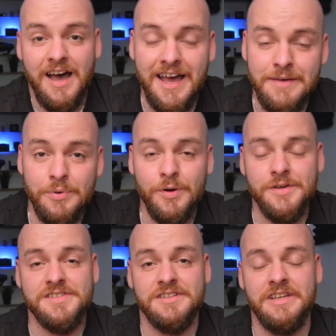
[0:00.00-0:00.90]
I
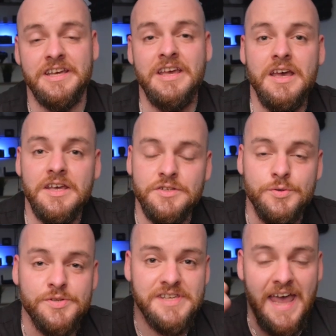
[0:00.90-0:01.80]
personally
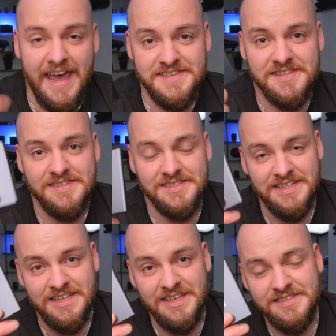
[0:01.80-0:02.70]
use
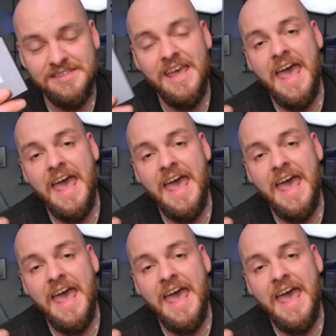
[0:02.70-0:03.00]
SSDs